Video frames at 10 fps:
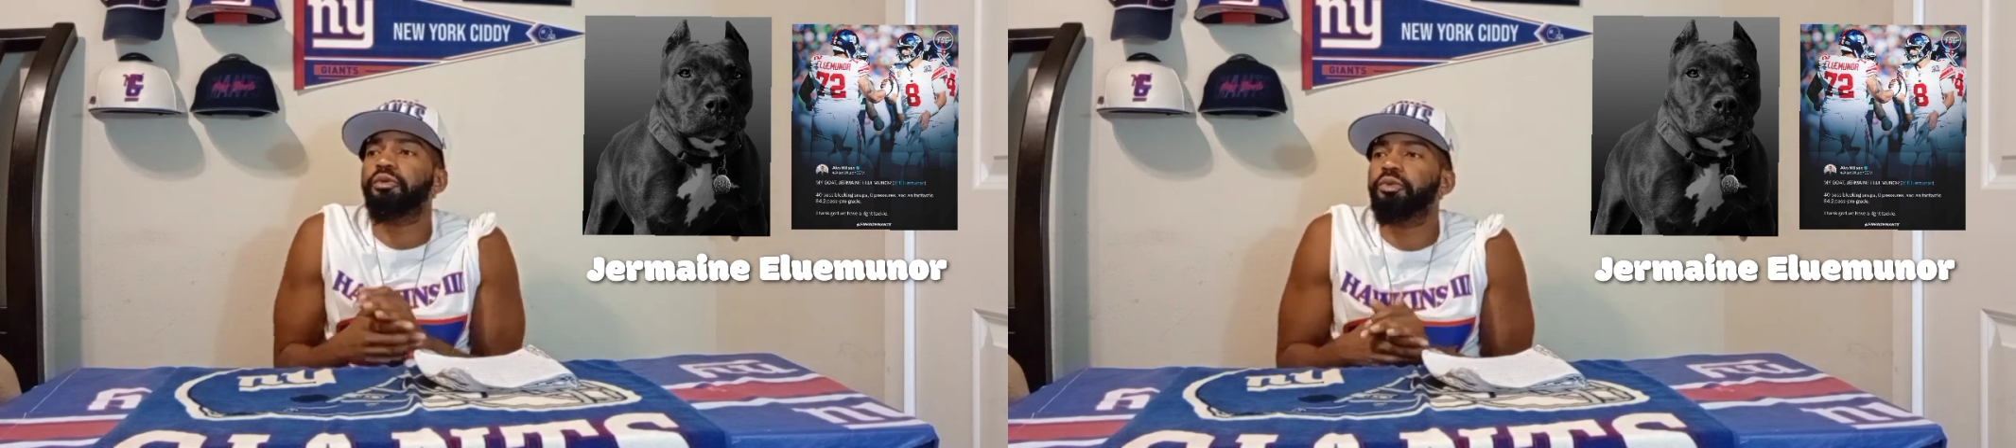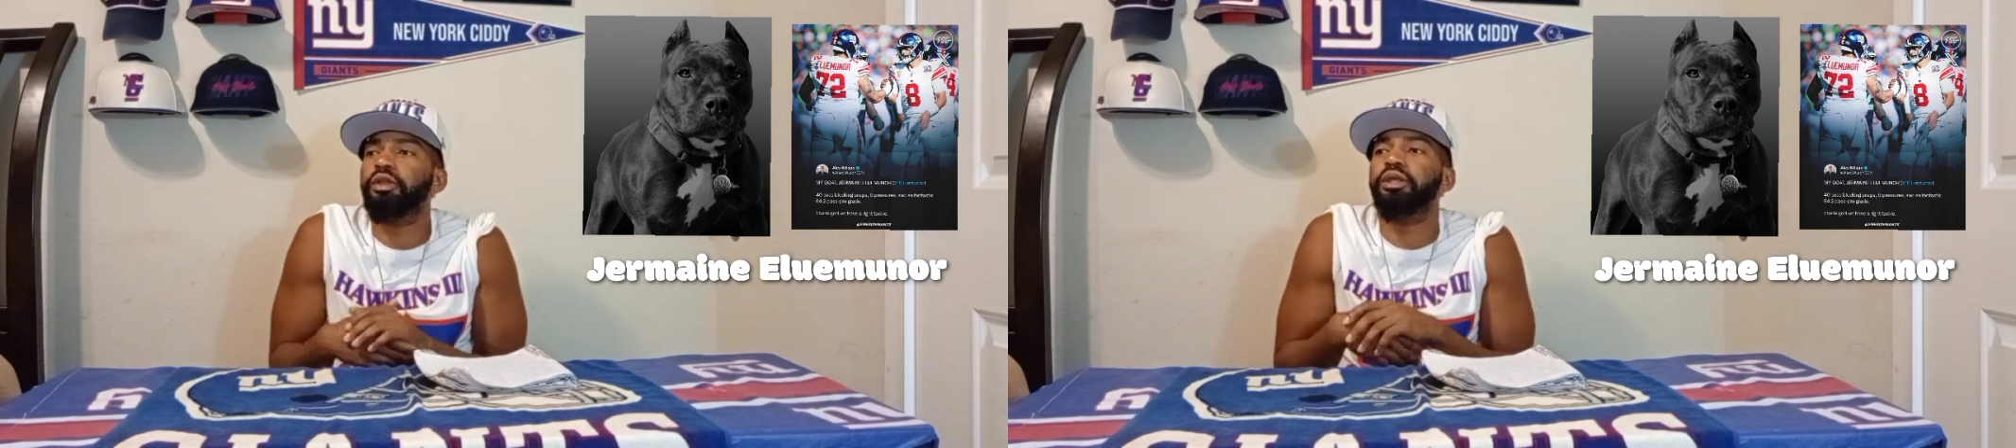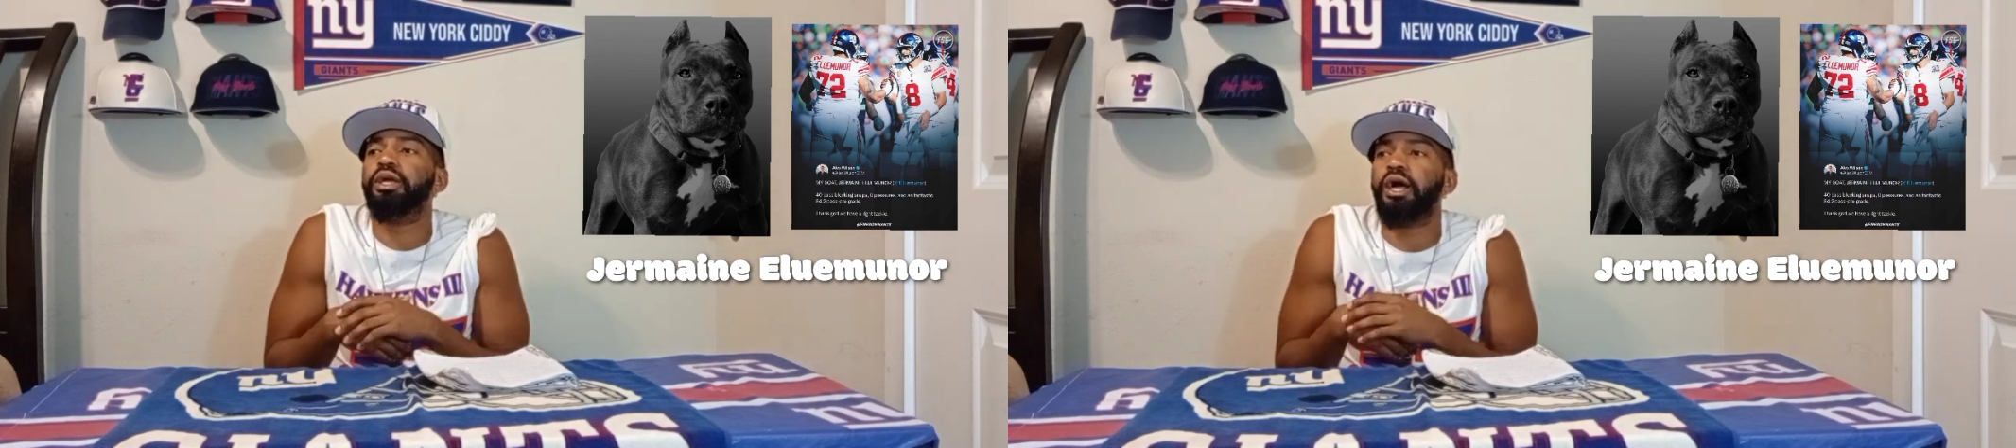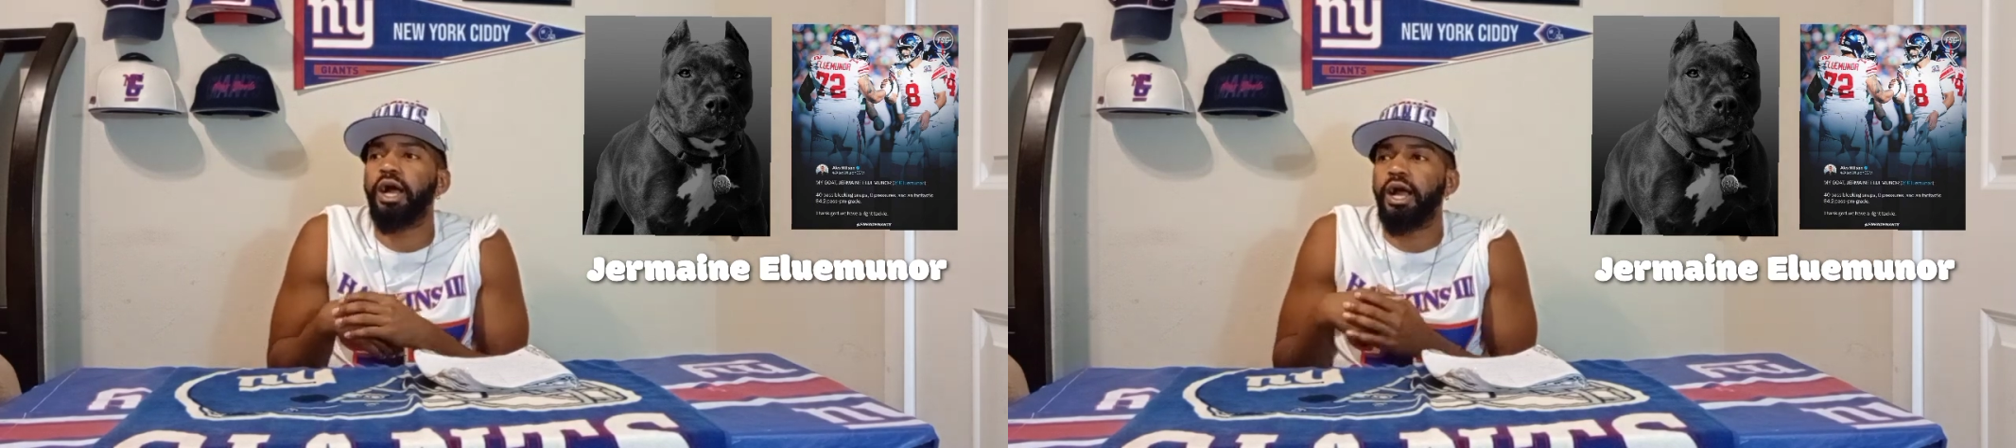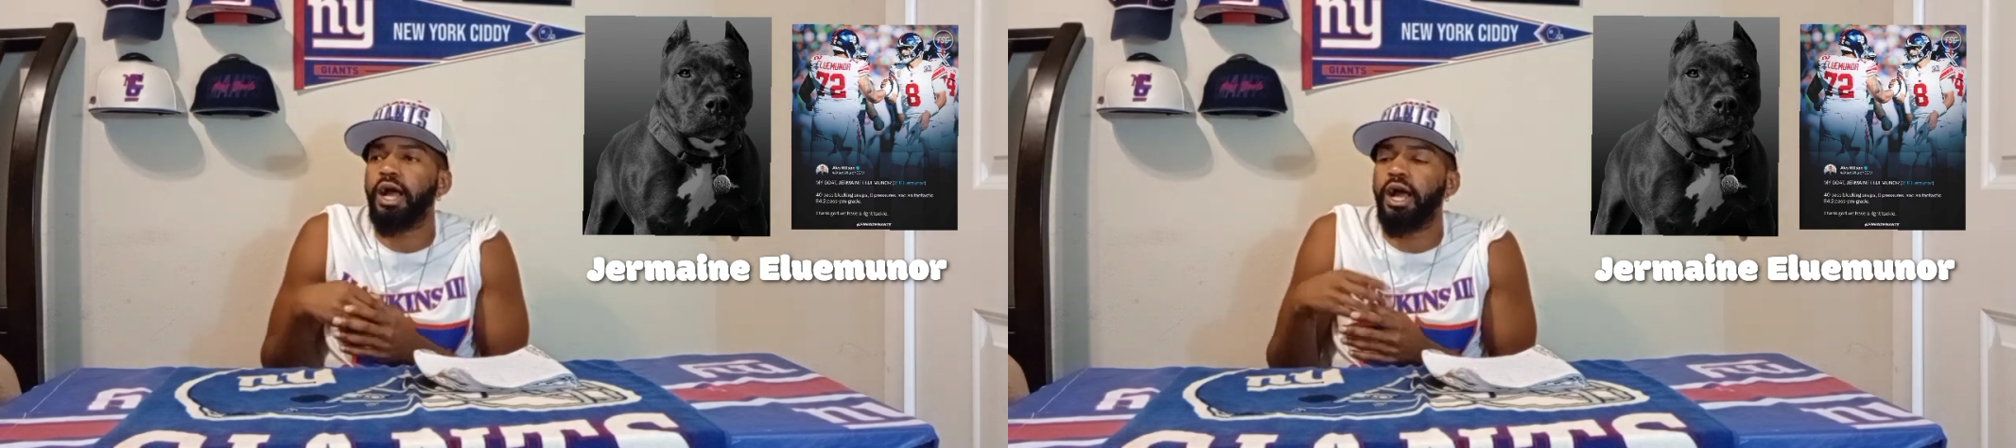really,
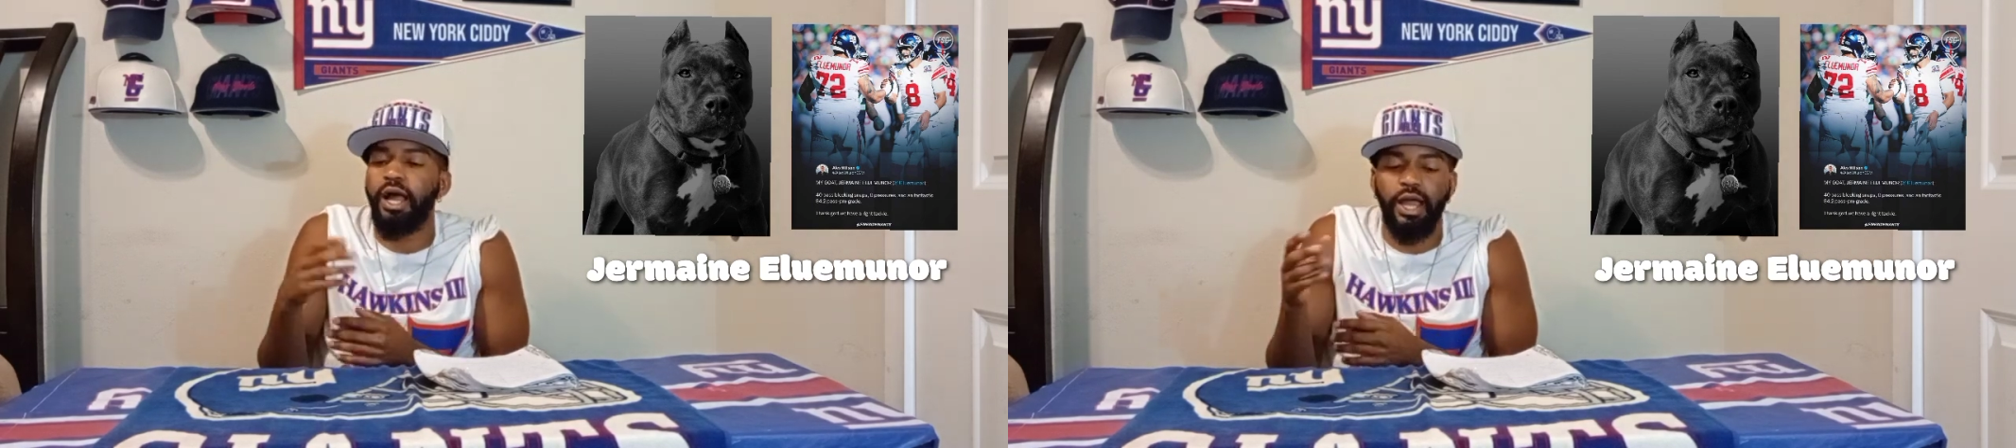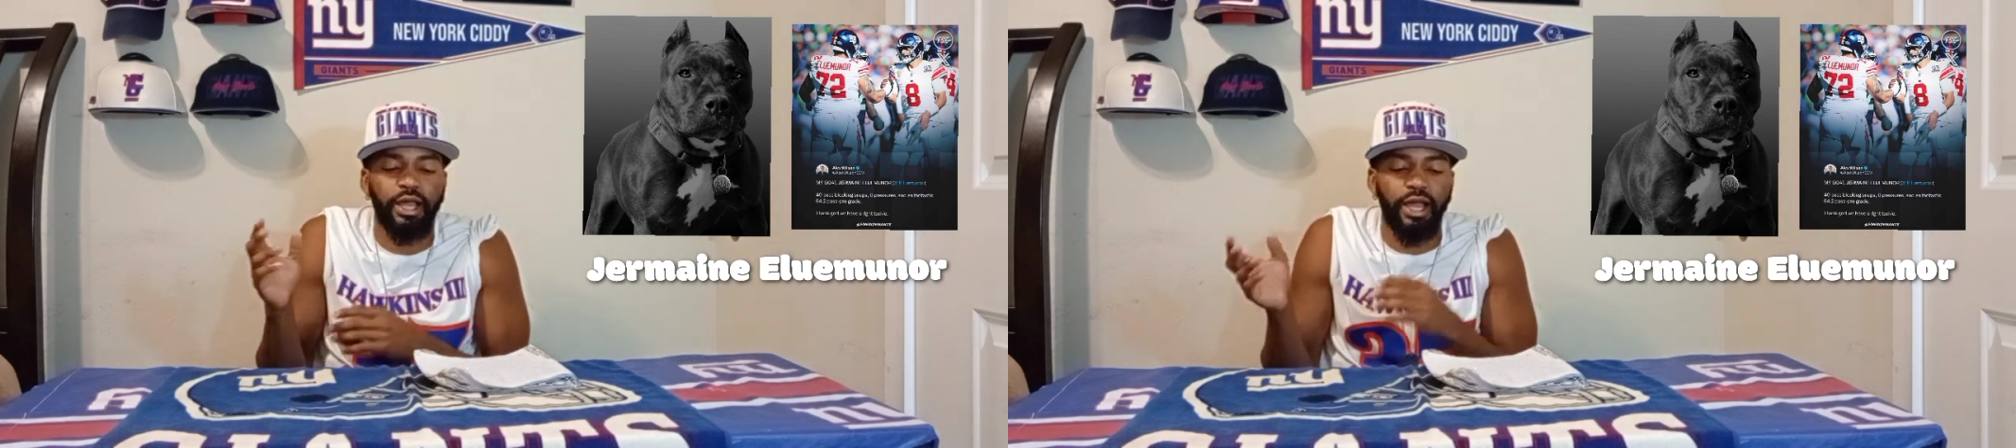I'll